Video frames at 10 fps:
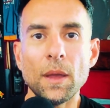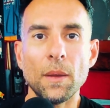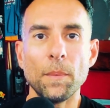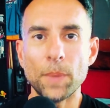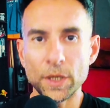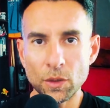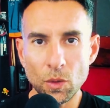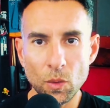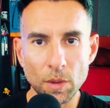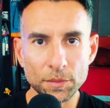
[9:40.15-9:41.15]
But you know
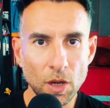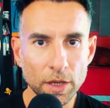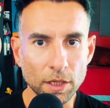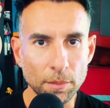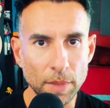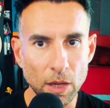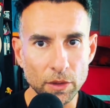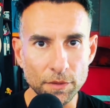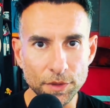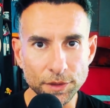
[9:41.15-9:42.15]
who I'm talking about
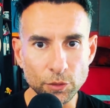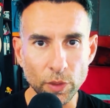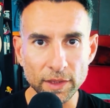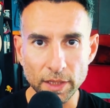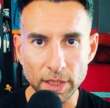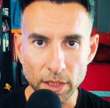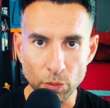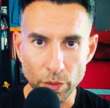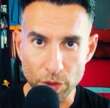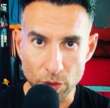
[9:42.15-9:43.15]
if this is resonating
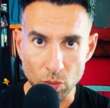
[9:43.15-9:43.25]
with you.